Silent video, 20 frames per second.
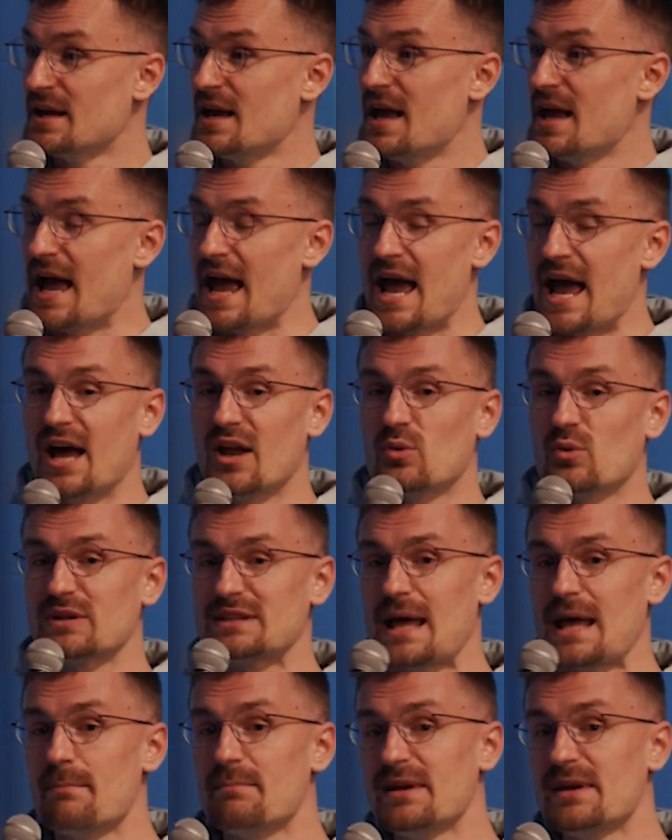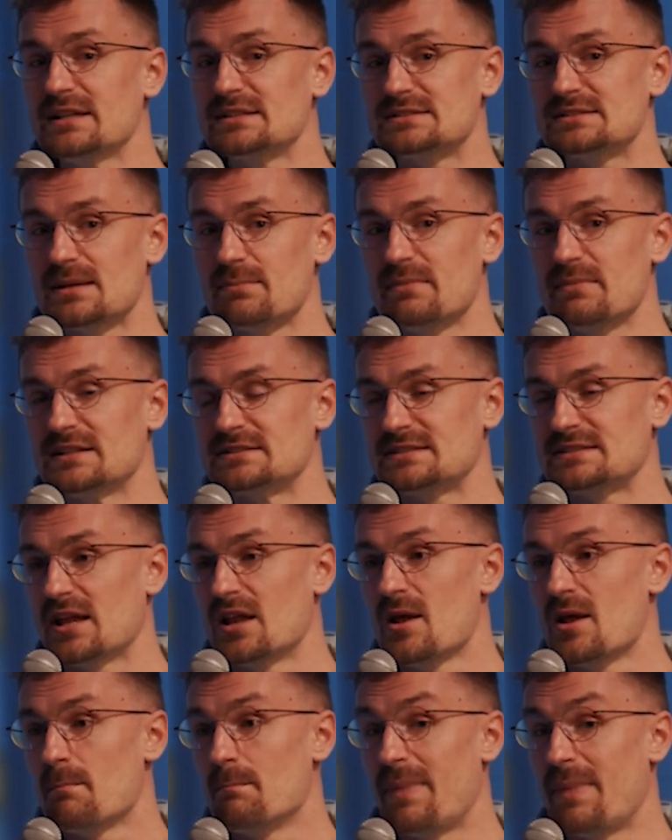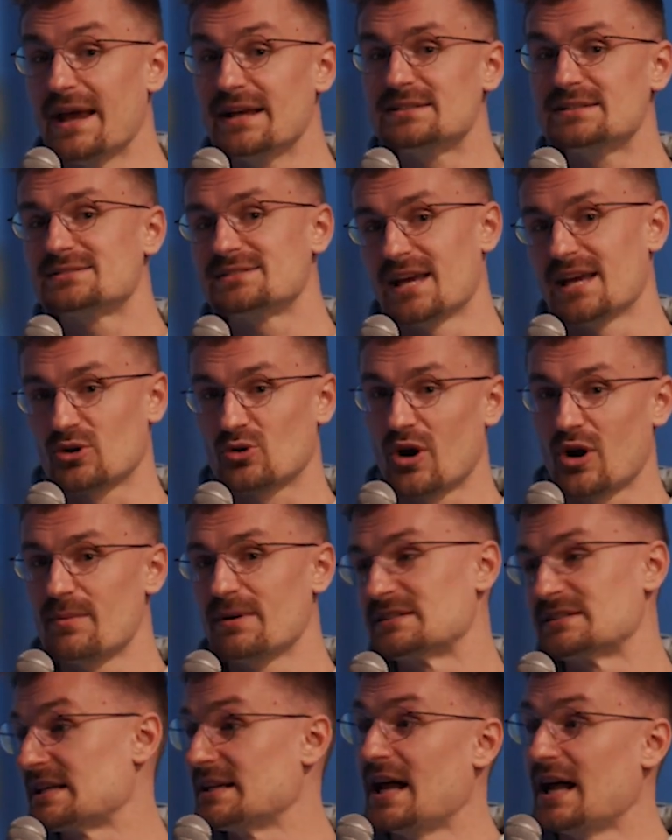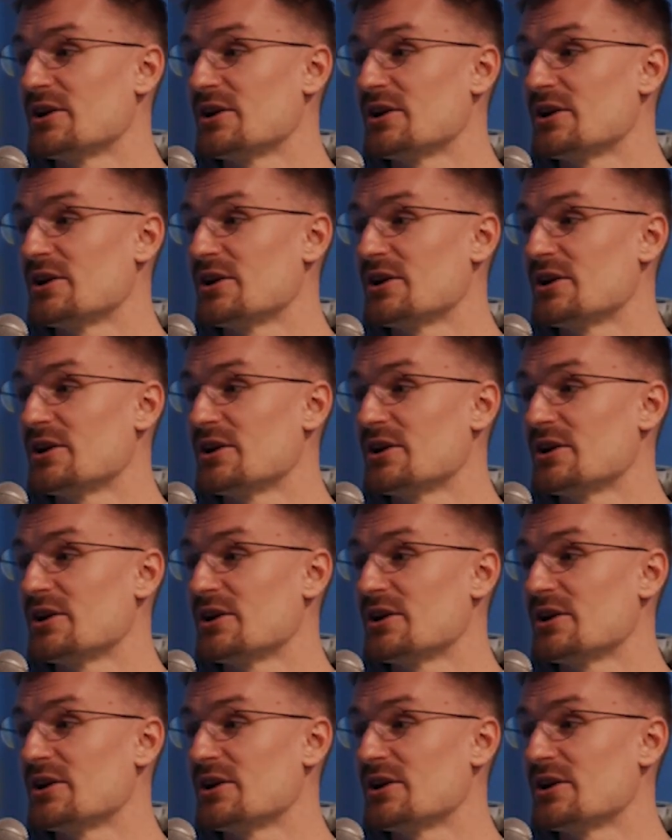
And what that means is it means that Base and Coinbase cannot